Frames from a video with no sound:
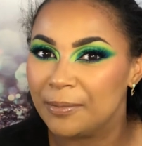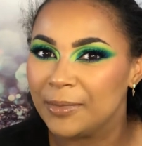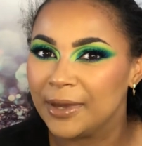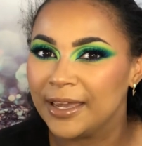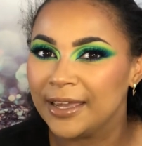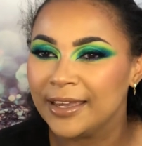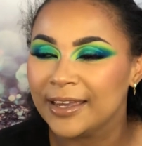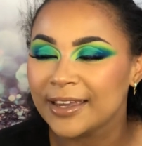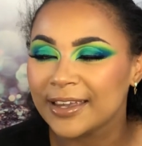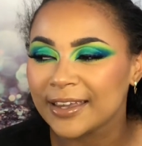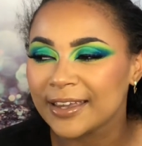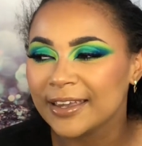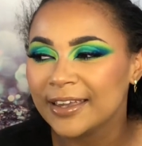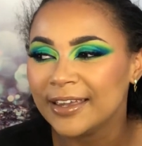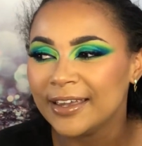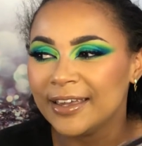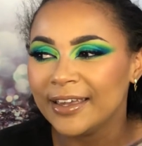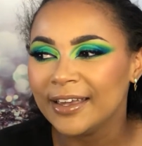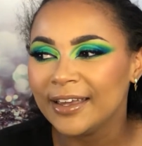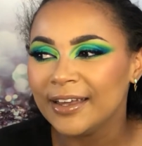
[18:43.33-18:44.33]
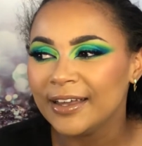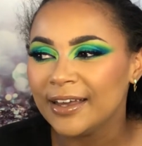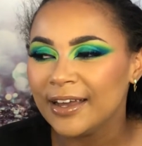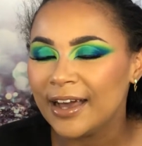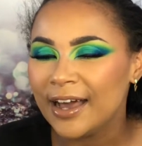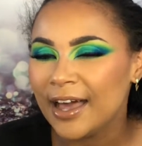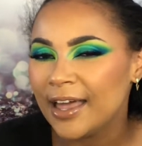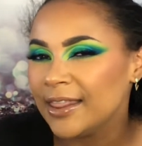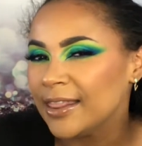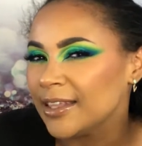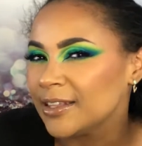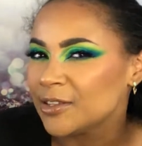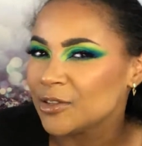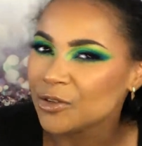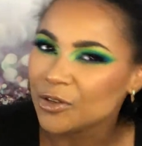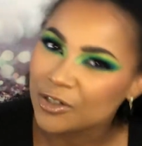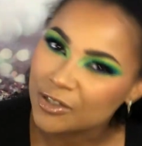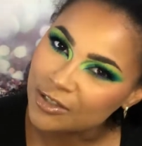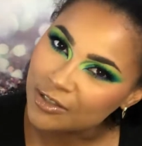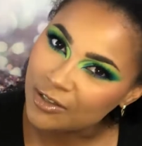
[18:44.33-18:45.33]
make unless
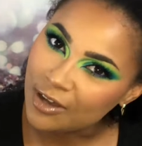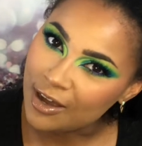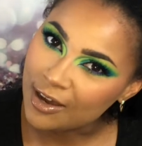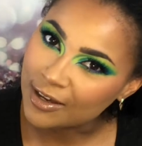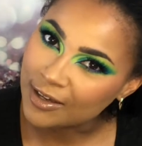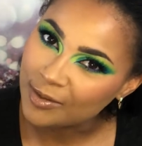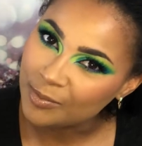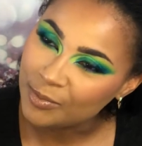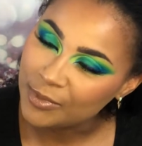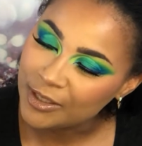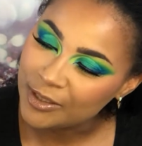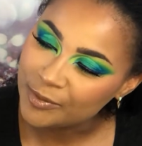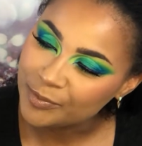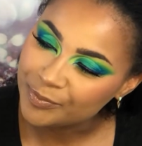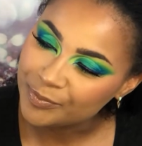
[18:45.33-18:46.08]
you're stalking me.